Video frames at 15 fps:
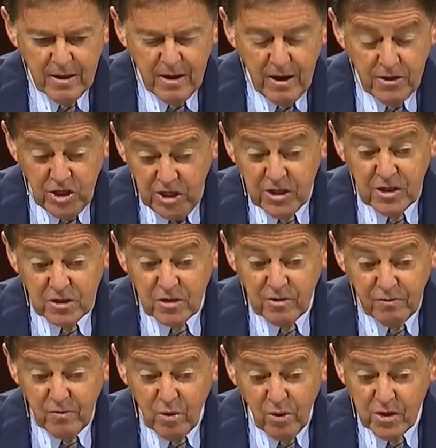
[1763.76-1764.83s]
And Jesus,
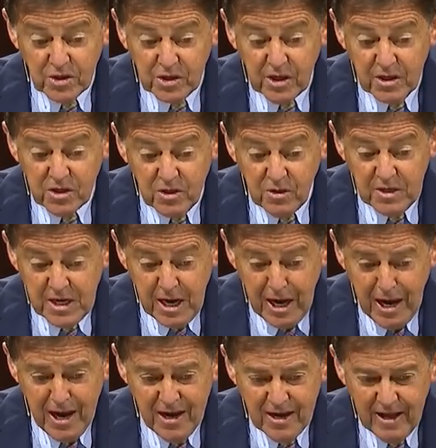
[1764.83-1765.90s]
of course, says,
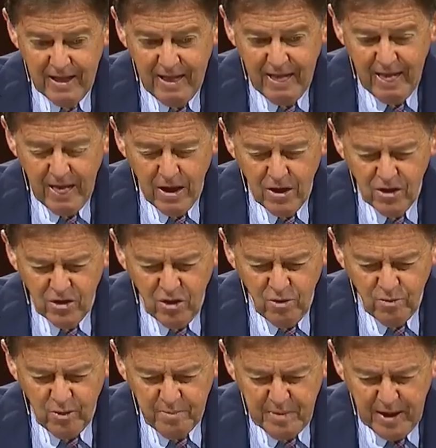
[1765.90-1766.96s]
Today you
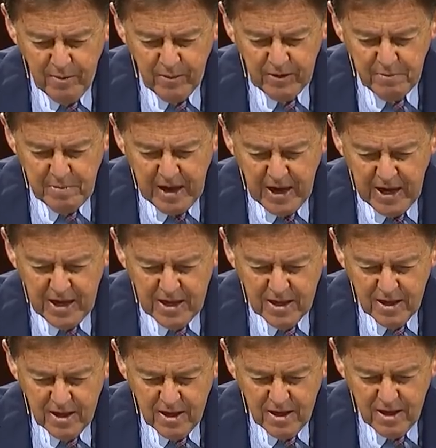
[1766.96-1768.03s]
will be with
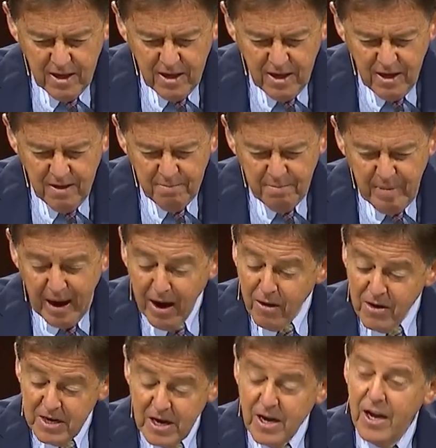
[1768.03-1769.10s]
me in
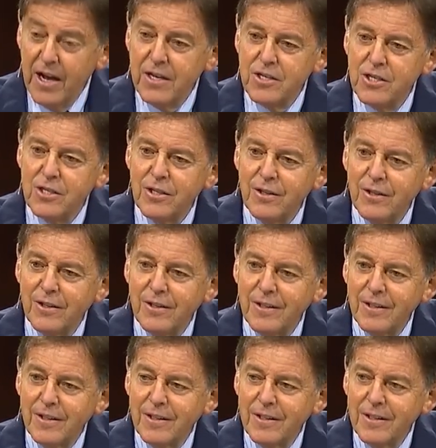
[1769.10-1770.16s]
paradise
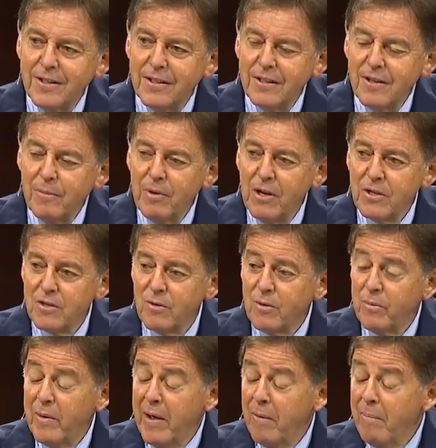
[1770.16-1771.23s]
because of
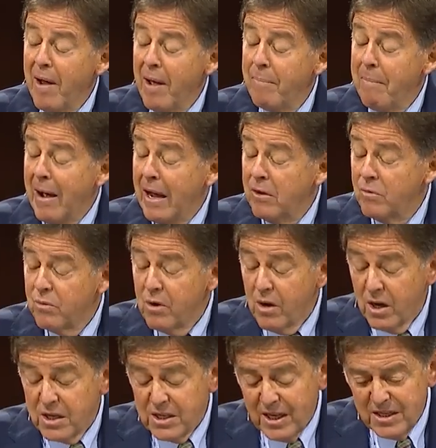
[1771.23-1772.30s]
the way my mind
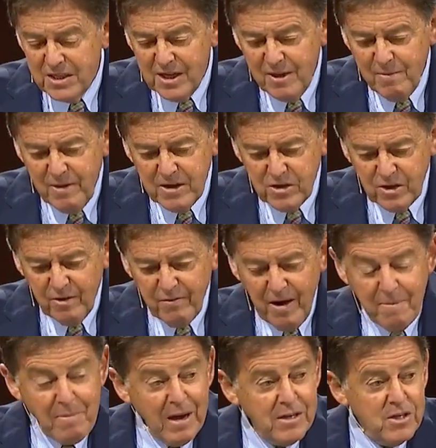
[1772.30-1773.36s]
works, I said to myself, I
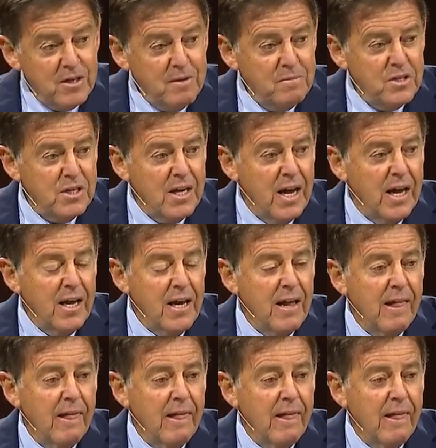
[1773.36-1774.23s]
imagine him saying,